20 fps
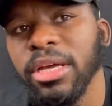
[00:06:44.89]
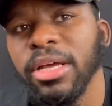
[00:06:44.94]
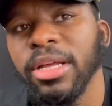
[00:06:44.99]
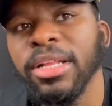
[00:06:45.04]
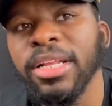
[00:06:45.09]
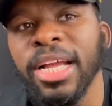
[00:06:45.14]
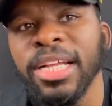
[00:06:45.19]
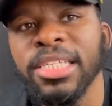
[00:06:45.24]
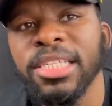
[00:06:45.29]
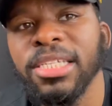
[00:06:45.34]

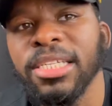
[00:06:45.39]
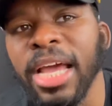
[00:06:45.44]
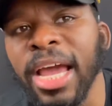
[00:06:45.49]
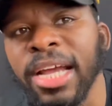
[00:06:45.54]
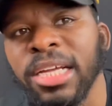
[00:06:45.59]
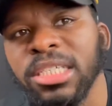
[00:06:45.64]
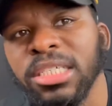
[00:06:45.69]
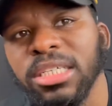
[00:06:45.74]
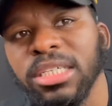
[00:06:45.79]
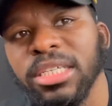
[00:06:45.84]
That's
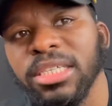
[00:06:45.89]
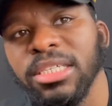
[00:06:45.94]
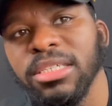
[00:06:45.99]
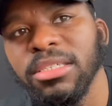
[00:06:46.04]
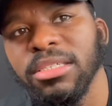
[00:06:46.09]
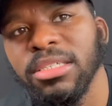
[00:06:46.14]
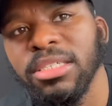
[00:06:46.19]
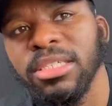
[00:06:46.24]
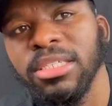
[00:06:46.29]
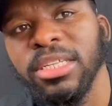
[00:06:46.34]
actually
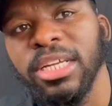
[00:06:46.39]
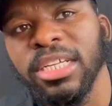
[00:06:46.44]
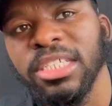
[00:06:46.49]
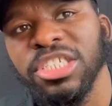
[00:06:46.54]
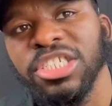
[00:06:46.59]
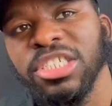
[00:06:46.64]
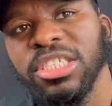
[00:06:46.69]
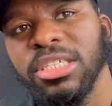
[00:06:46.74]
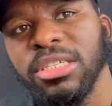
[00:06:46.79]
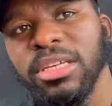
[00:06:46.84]

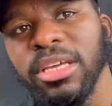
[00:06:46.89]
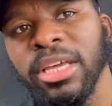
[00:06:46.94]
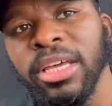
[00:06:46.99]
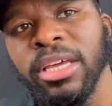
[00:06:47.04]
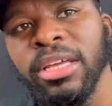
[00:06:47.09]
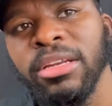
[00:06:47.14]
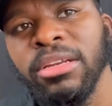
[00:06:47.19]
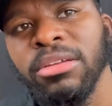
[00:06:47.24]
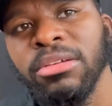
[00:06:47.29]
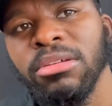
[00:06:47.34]
stitched
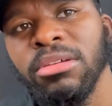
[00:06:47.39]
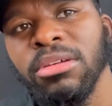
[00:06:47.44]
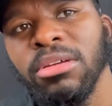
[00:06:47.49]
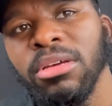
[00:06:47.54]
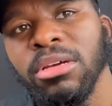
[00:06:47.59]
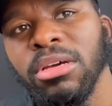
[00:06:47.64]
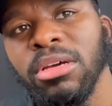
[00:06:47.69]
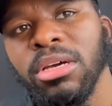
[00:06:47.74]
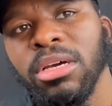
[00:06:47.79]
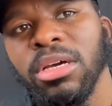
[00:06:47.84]
in,
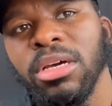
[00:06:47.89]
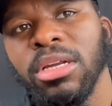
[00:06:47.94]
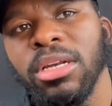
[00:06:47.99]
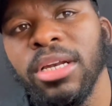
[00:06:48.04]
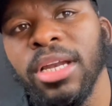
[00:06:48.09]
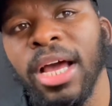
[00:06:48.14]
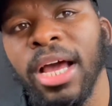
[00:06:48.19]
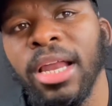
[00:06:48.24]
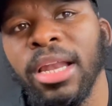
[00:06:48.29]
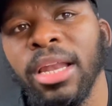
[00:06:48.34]

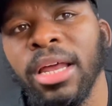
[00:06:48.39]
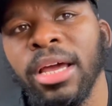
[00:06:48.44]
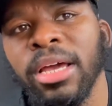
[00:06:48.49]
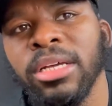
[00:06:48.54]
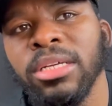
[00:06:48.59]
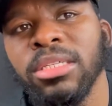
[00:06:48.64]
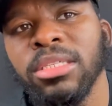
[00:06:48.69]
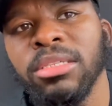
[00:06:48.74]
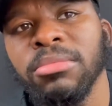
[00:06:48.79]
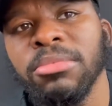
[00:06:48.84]
not
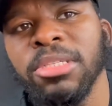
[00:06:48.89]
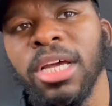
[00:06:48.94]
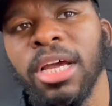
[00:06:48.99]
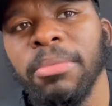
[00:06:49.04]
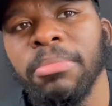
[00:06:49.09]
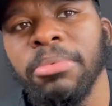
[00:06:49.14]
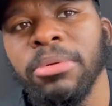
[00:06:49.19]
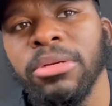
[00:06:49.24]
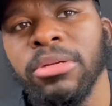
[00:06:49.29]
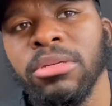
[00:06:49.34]
like some type
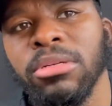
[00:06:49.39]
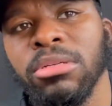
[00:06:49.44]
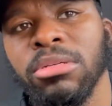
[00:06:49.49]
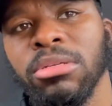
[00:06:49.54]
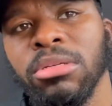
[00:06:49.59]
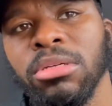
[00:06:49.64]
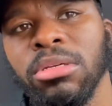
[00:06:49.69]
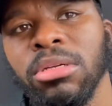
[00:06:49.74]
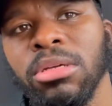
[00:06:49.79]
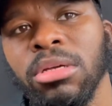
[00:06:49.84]
of
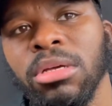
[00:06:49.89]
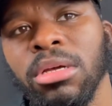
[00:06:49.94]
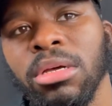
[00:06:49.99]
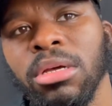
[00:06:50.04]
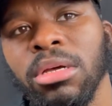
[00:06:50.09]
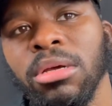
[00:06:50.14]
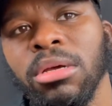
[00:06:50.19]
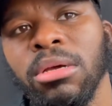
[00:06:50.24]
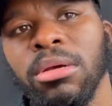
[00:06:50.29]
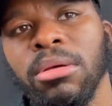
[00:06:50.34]

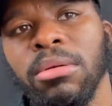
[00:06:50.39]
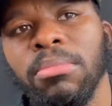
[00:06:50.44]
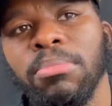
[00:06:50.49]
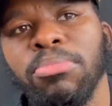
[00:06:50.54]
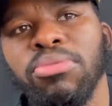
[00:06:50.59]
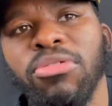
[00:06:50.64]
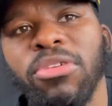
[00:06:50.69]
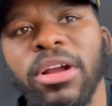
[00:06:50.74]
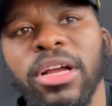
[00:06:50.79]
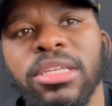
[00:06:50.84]

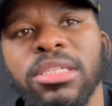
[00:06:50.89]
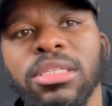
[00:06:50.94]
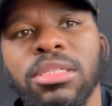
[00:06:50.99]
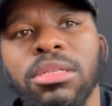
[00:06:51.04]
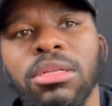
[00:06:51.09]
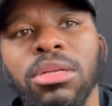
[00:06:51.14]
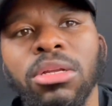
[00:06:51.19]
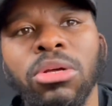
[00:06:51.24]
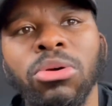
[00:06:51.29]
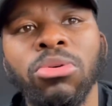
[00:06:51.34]

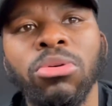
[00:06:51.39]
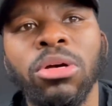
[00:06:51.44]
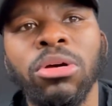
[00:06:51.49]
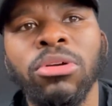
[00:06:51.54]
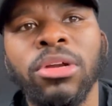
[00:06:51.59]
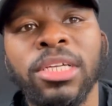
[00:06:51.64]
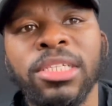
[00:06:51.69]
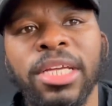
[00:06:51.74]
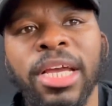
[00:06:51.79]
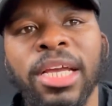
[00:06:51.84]
pressed logo.
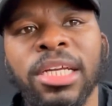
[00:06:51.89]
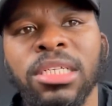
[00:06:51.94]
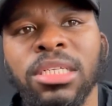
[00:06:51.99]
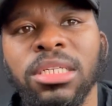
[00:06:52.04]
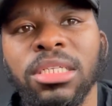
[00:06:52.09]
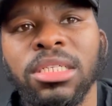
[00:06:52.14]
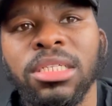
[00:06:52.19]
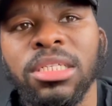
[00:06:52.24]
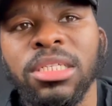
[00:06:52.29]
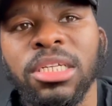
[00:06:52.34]
That's actually
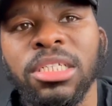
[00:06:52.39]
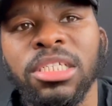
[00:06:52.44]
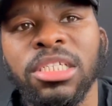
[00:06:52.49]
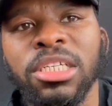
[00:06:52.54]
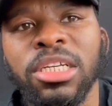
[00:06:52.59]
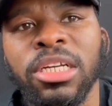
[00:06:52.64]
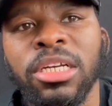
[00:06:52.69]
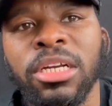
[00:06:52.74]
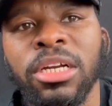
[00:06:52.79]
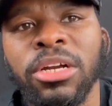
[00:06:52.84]
stitched
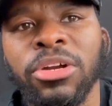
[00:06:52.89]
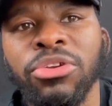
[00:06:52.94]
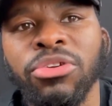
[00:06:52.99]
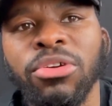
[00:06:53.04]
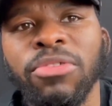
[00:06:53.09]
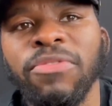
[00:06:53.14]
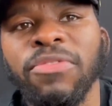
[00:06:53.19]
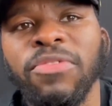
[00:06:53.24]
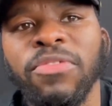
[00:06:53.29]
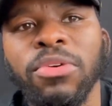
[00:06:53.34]
in there. You can
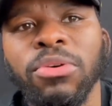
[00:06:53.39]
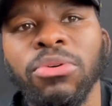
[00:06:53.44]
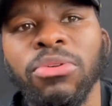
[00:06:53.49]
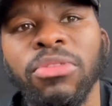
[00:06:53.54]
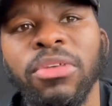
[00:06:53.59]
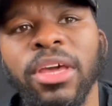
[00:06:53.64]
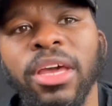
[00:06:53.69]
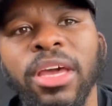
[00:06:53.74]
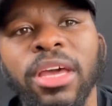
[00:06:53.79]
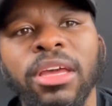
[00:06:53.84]
feel
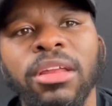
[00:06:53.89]
that.